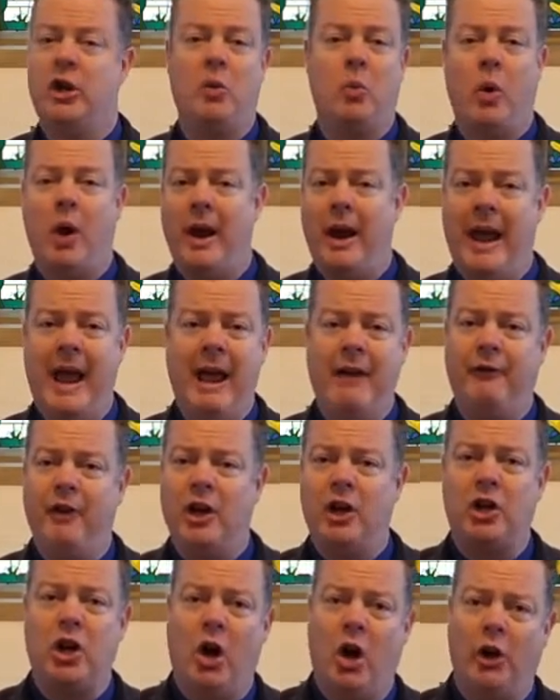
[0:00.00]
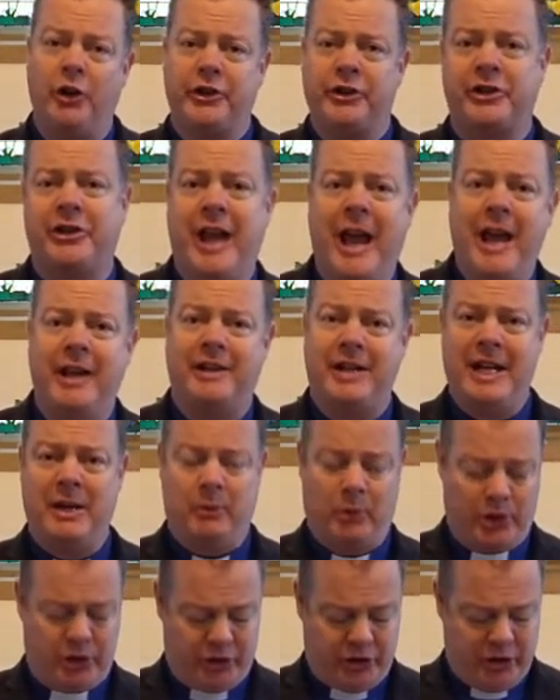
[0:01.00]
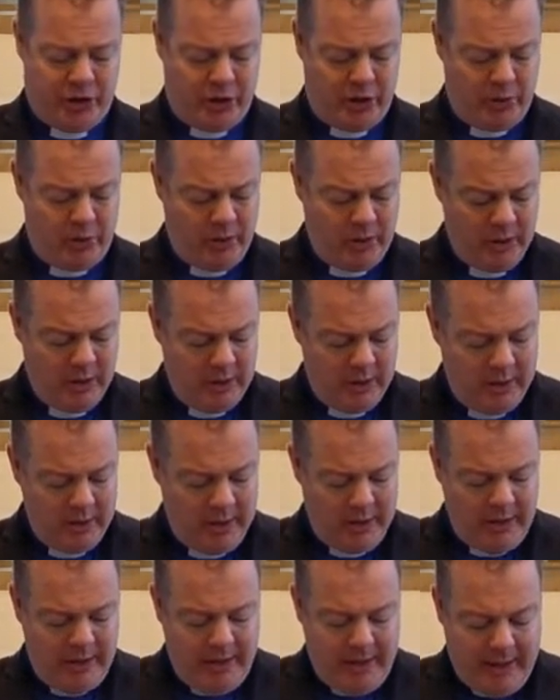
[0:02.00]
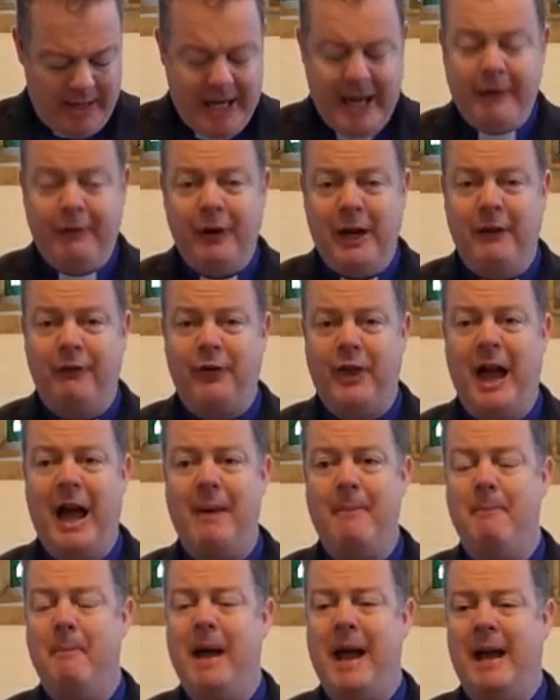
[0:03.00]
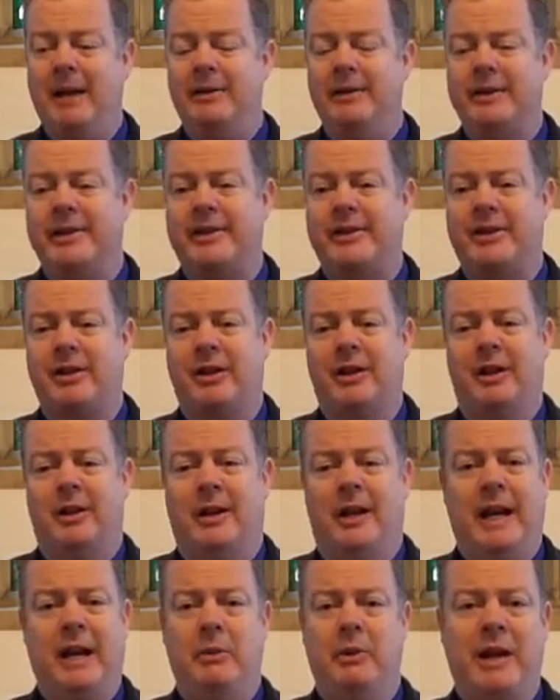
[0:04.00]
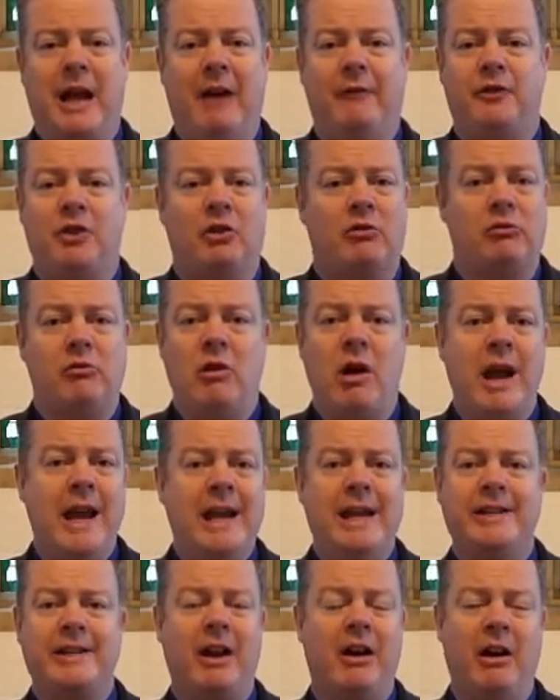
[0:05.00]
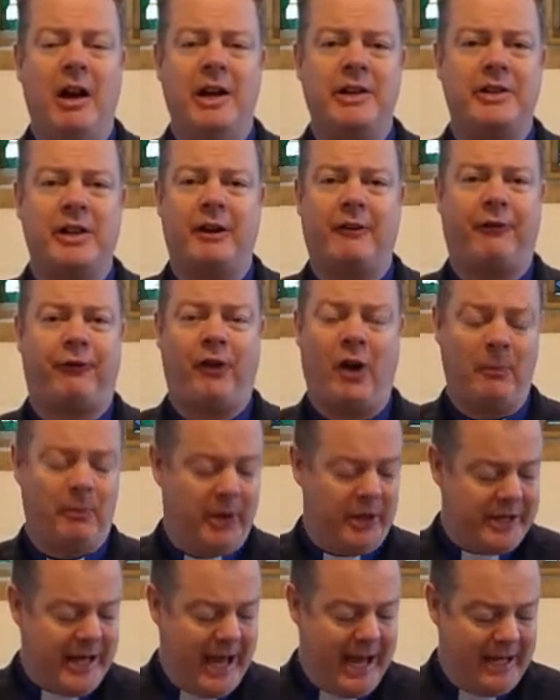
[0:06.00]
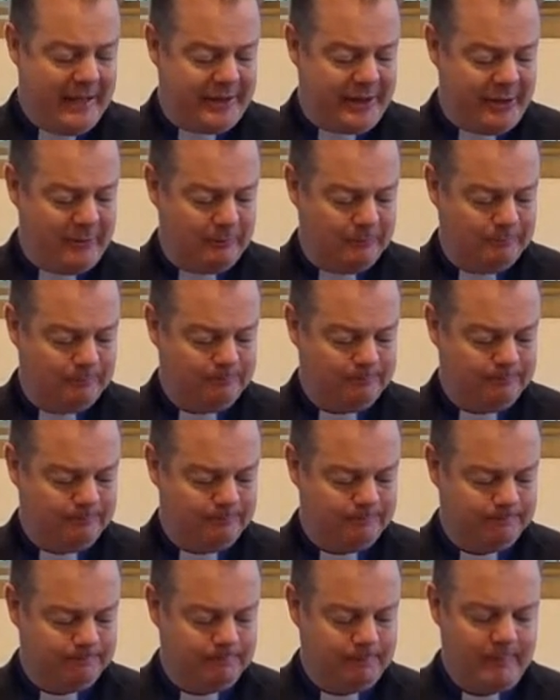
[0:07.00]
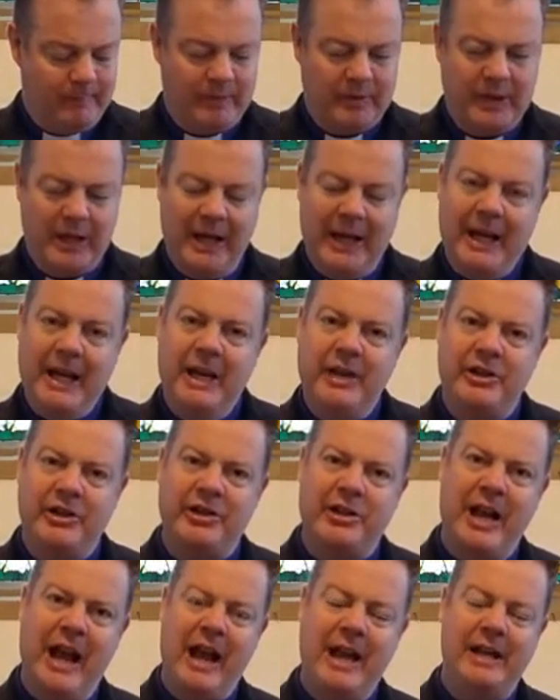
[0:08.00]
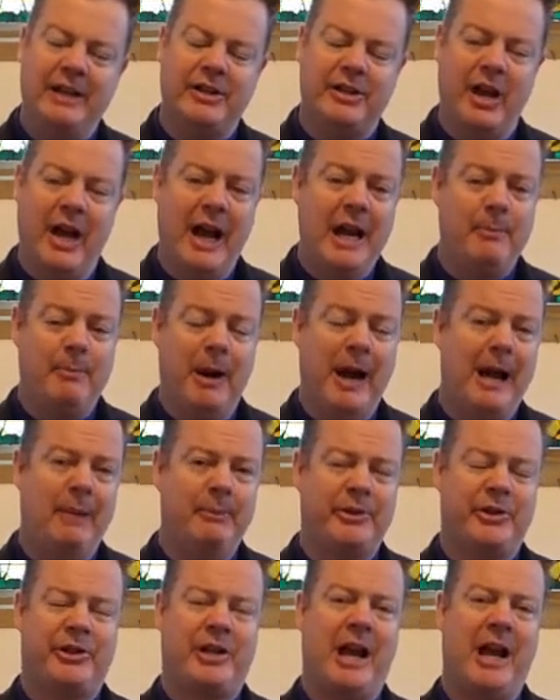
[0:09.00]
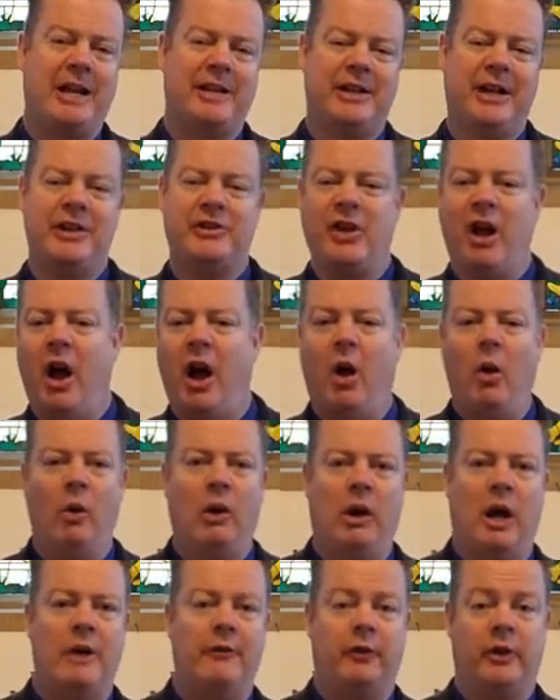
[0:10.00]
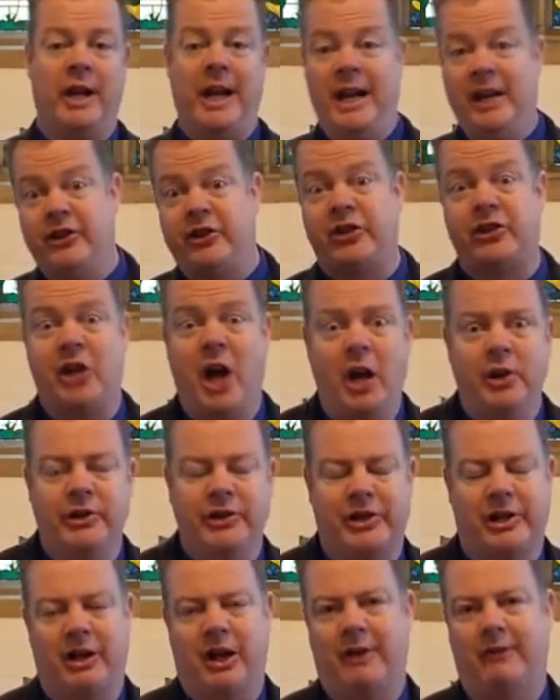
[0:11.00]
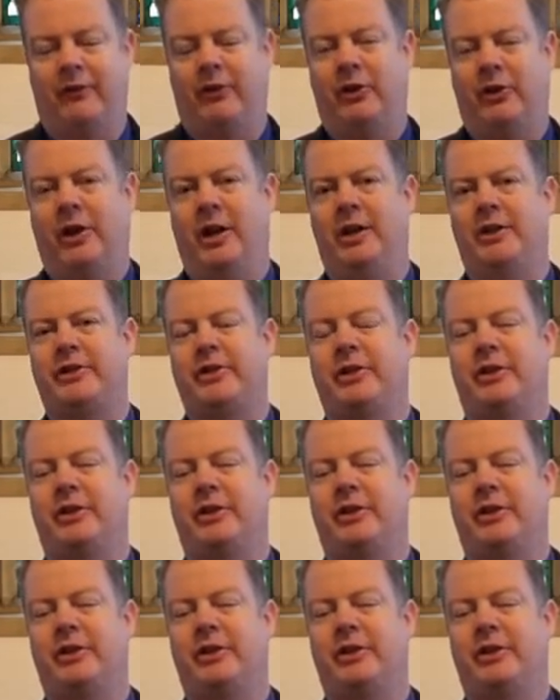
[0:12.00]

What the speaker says: whatever God said he would do, even if that meant he would have to raise Isaac from the dead. He stakes, Abraham staked his whole life on it, his son's life on it,